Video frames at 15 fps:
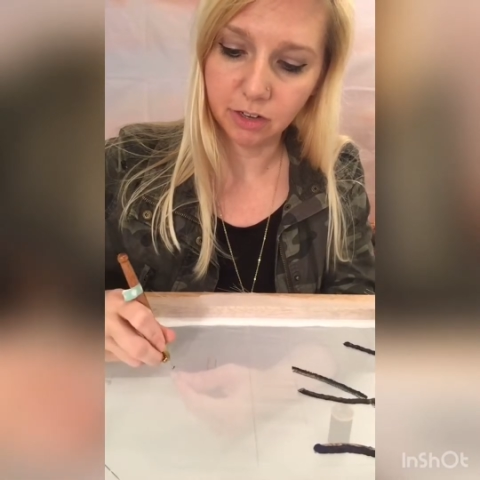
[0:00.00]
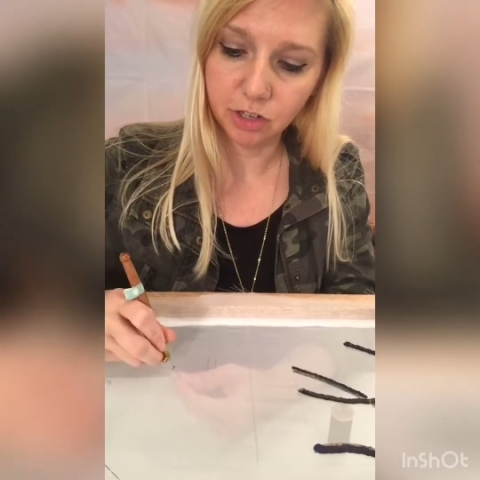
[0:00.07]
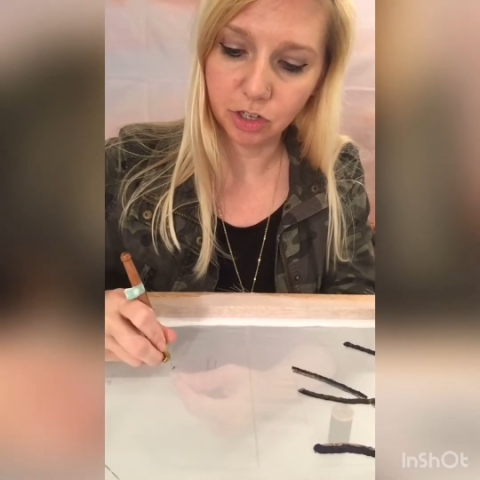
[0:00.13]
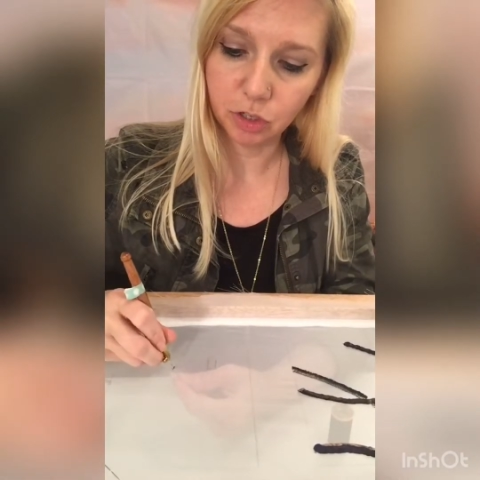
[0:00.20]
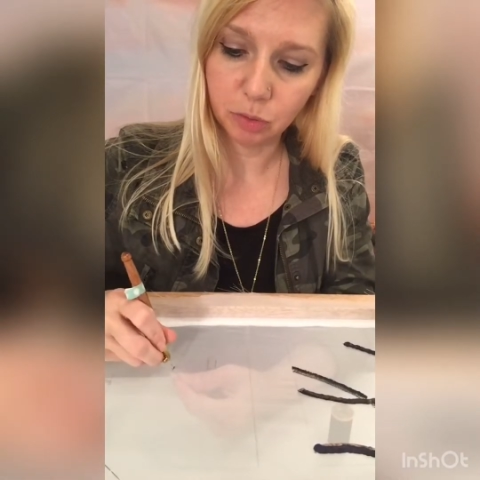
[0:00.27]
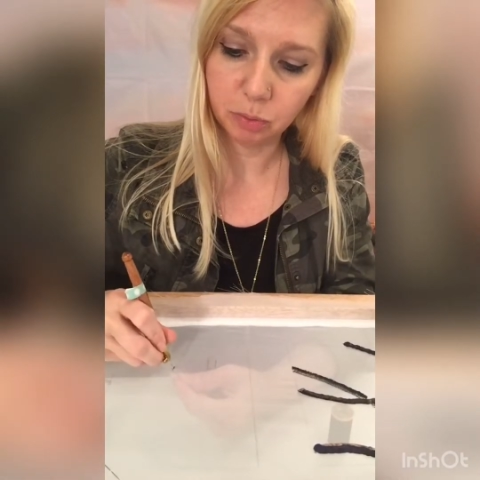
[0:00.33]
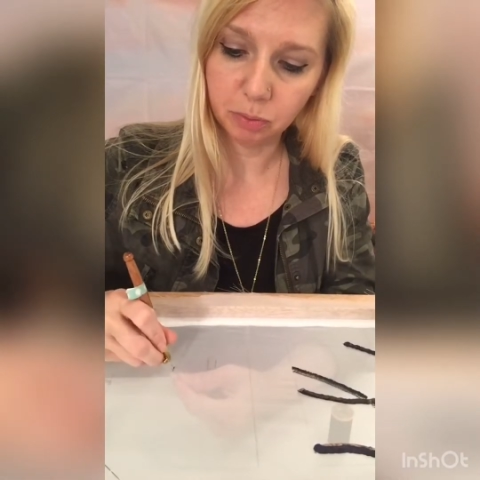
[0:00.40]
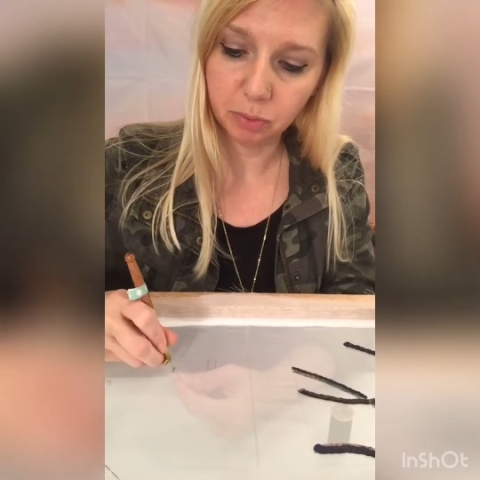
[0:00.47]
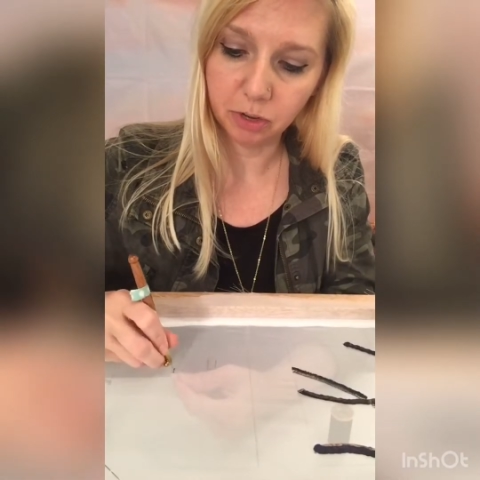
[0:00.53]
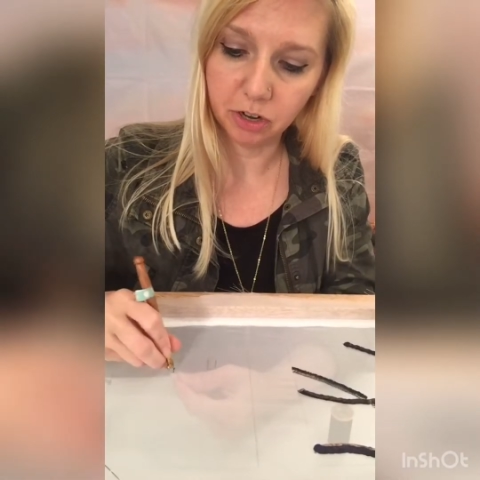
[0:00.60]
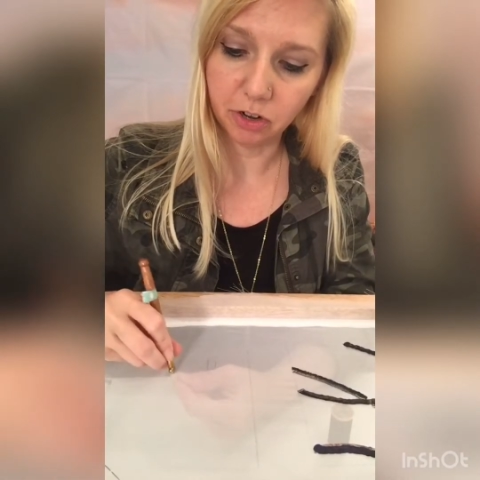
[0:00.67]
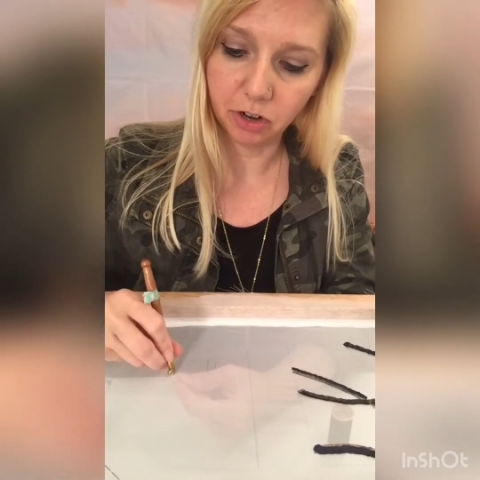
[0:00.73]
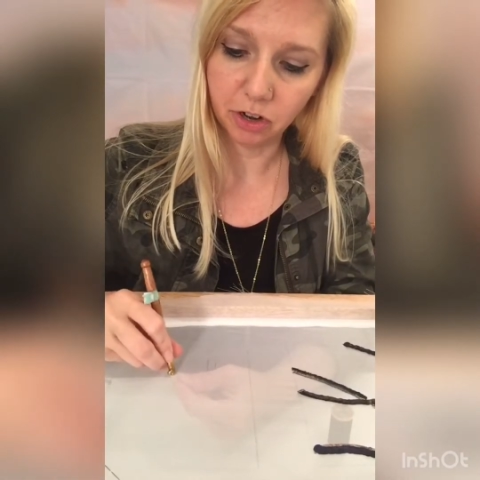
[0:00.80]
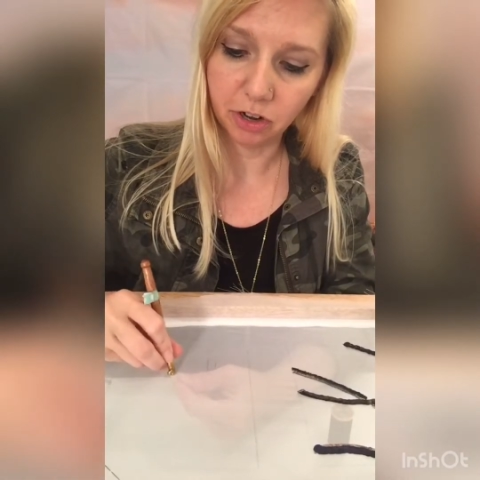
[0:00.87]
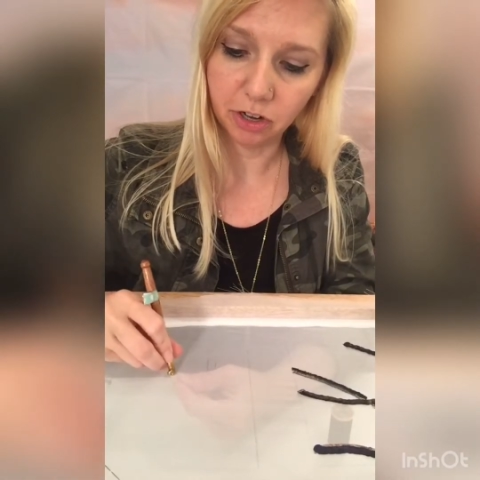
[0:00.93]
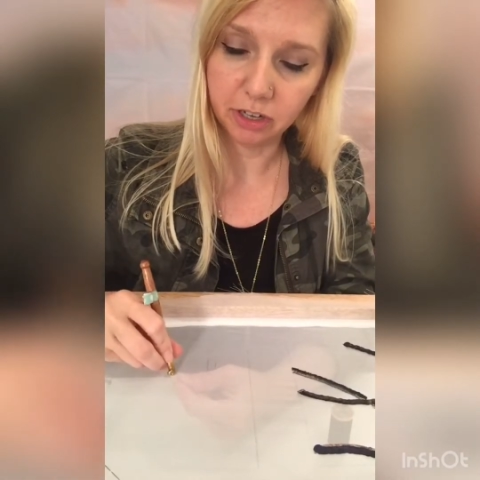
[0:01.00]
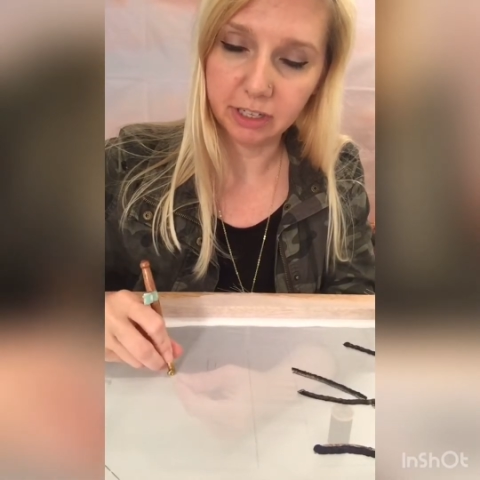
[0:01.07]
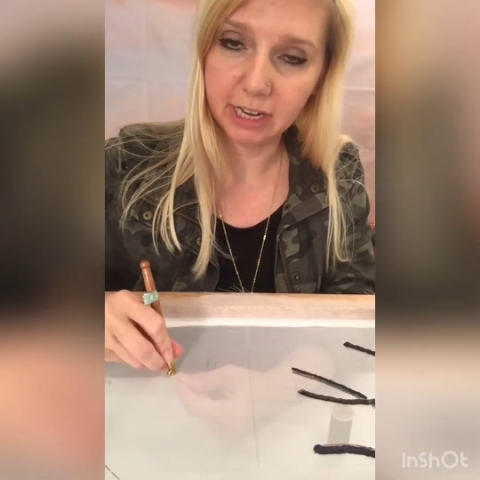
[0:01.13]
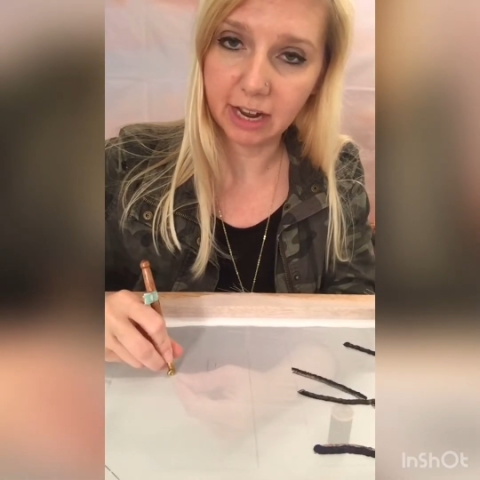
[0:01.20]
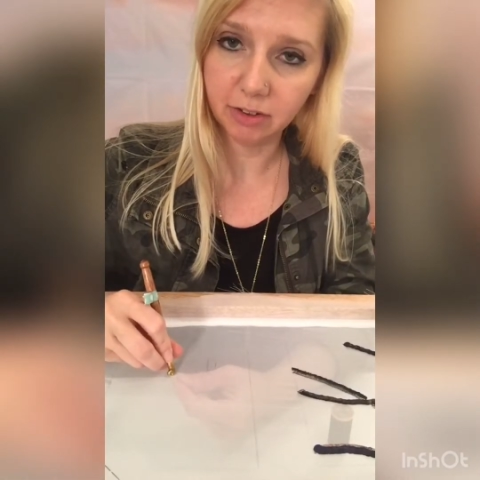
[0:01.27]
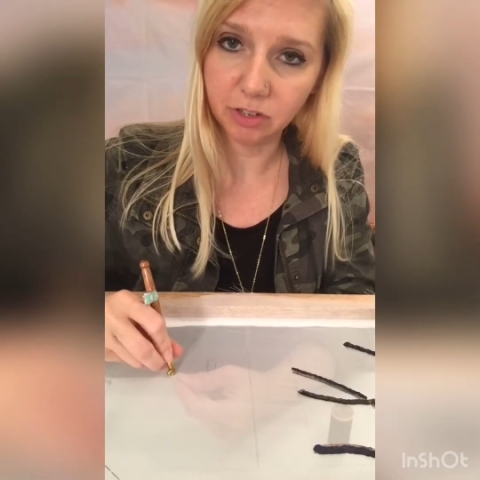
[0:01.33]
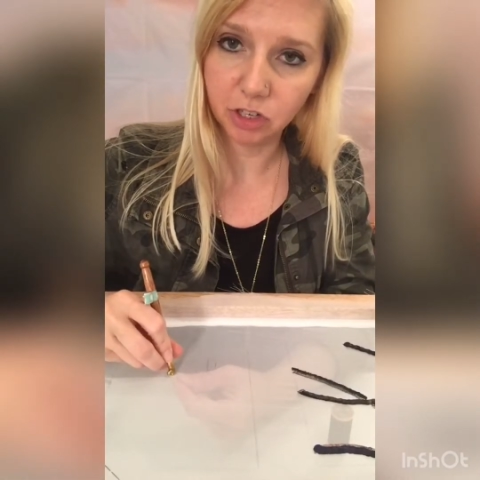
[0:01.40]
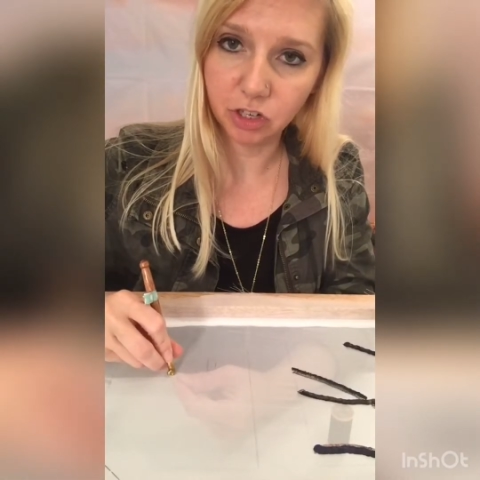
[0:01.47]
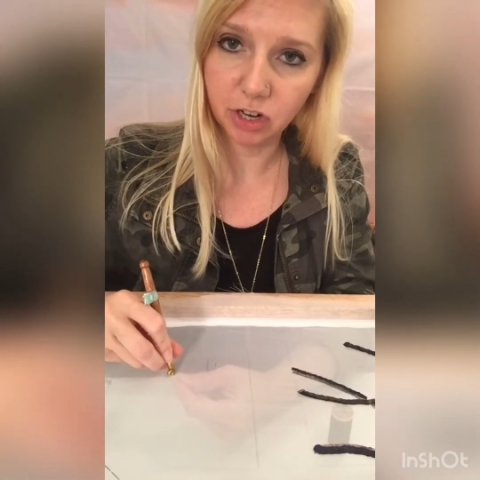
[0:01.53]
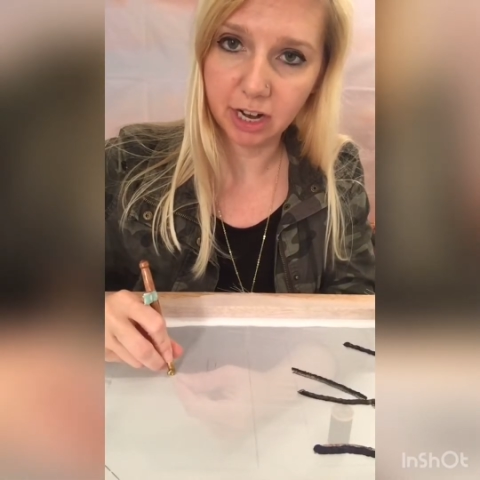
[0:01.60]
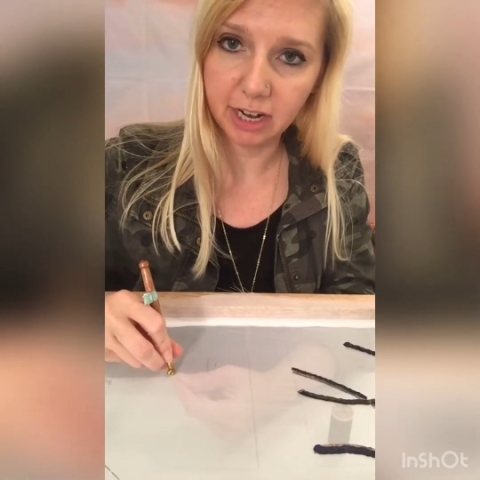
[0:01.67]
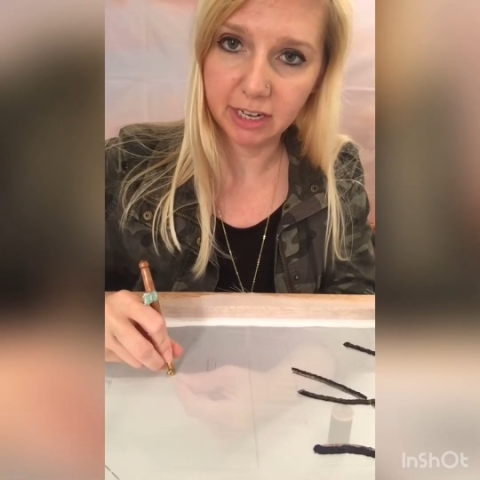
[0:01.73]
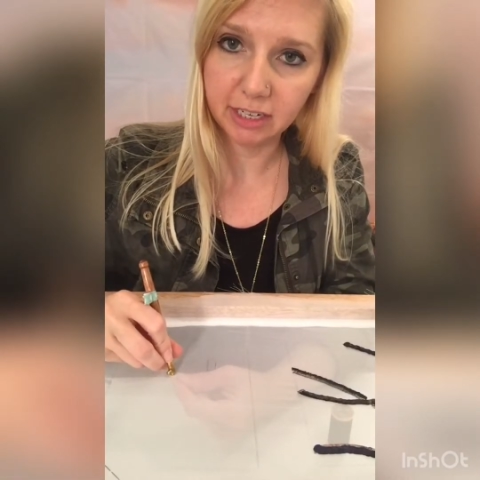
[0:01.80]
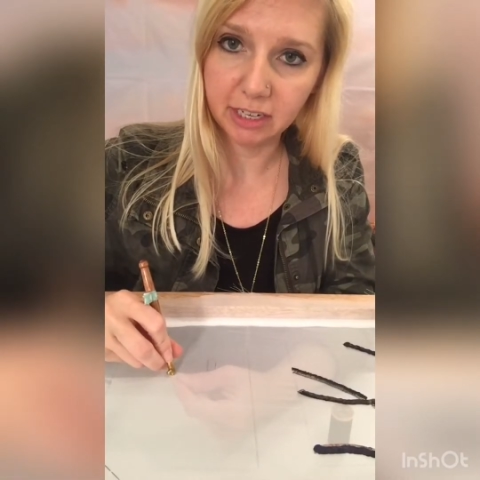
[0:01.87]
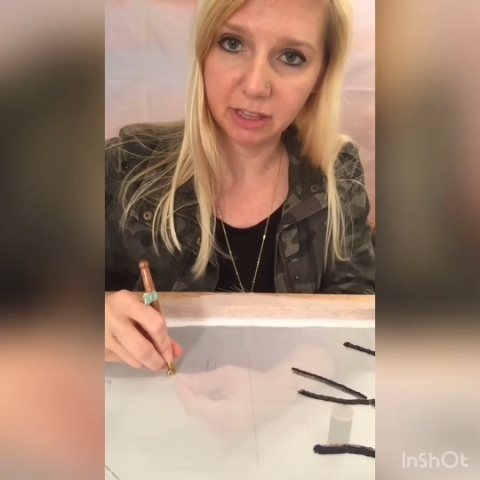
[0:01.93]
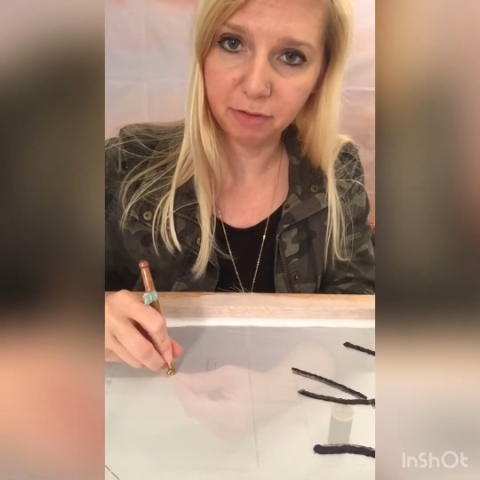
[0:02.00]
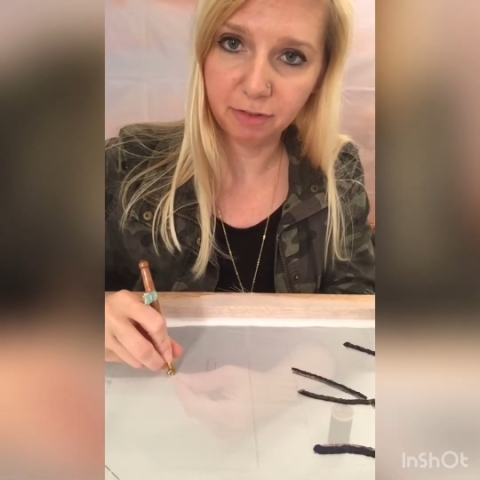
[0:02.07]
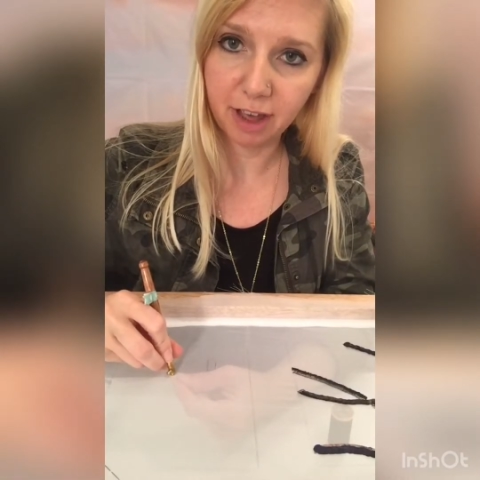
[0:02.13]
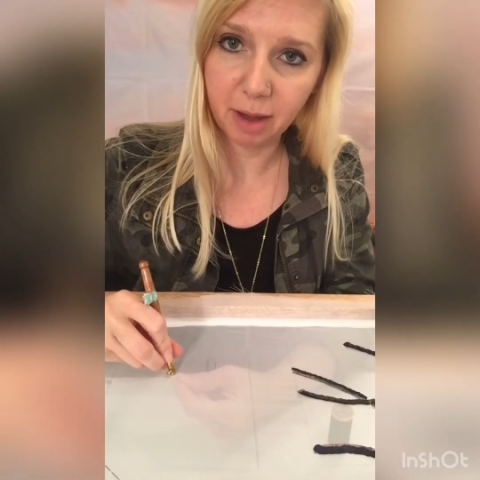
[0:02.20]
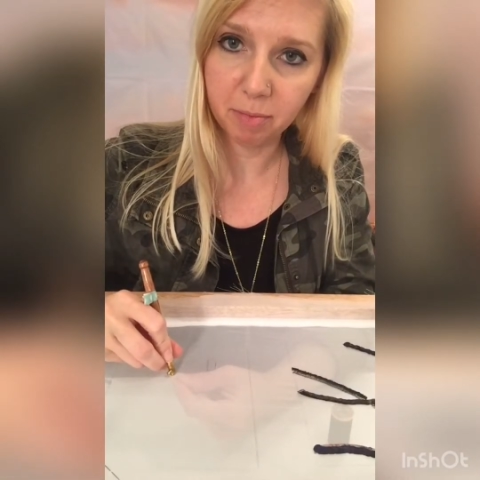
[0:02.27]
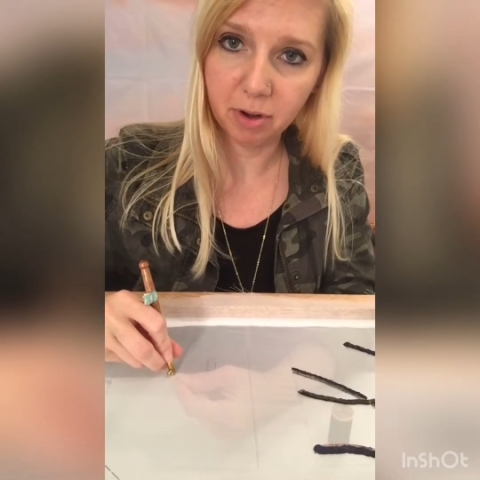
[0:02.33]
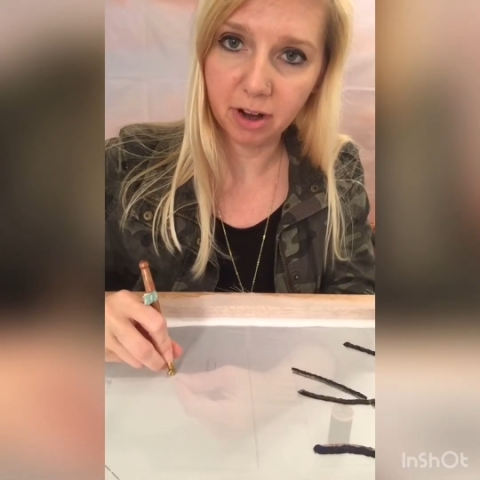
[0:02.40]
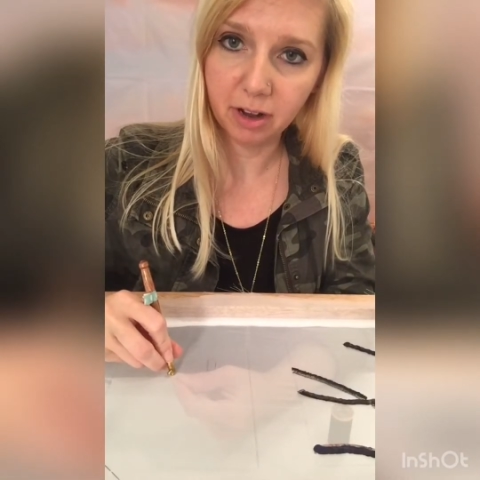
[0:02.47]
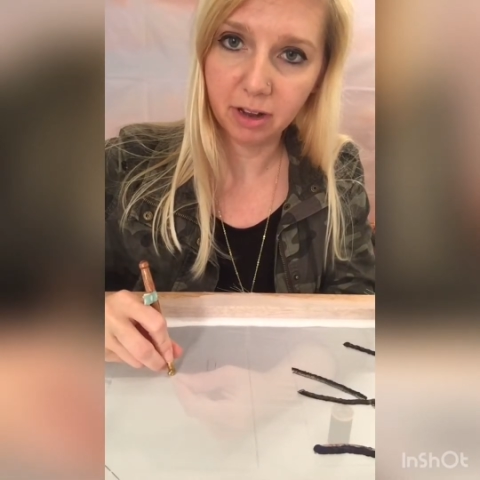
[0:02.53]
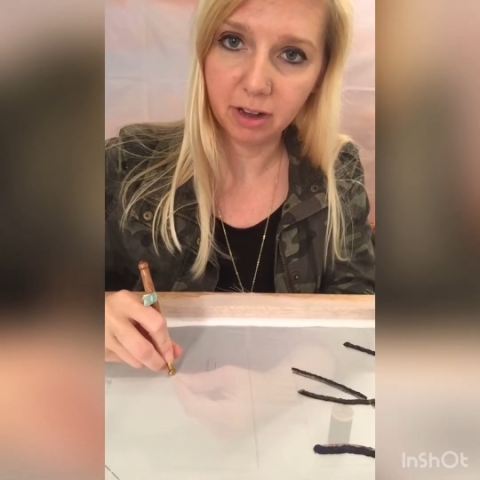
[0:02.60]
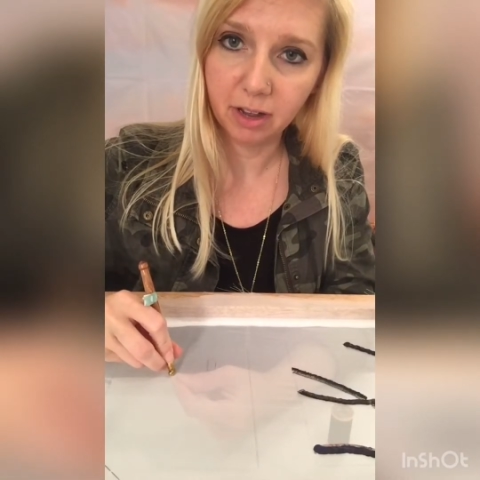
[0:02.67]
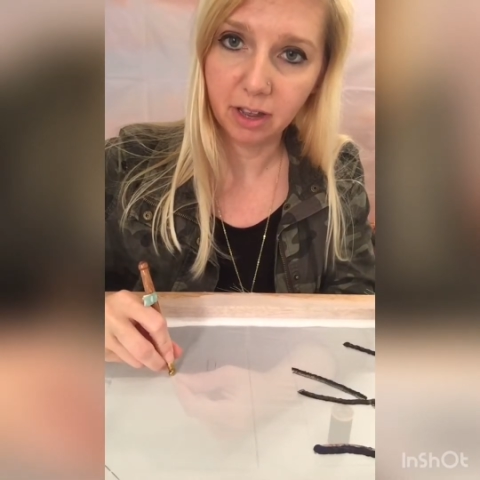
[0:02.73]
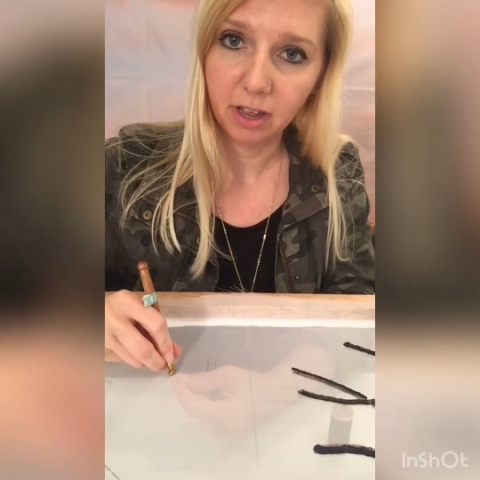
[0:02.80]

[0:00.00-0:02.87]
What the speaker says: just put your hook down straight into the fabric,